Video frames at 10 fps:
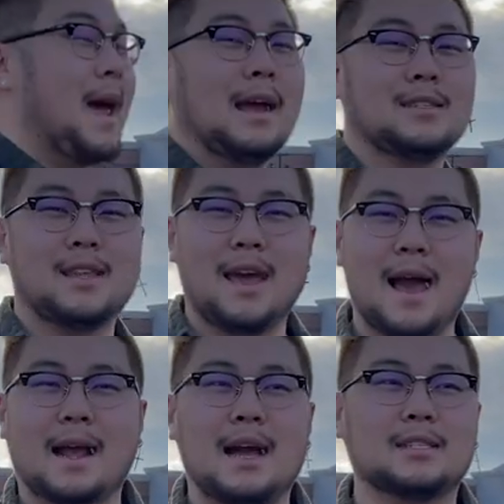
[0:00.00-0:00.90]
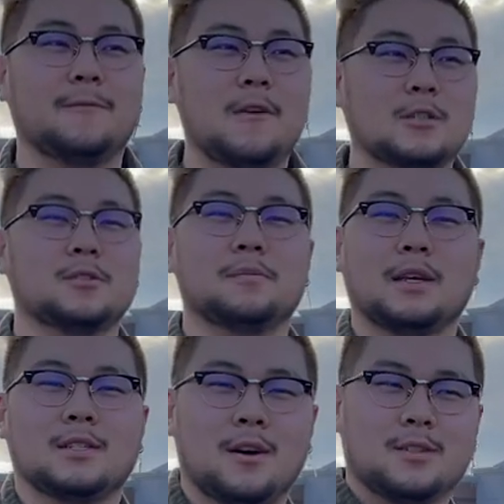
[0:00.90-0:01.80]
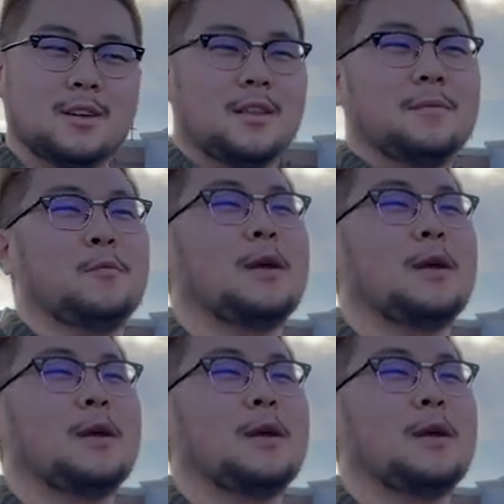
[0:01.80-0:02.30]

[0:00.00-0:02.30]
And today, I got some friends with me. Show them.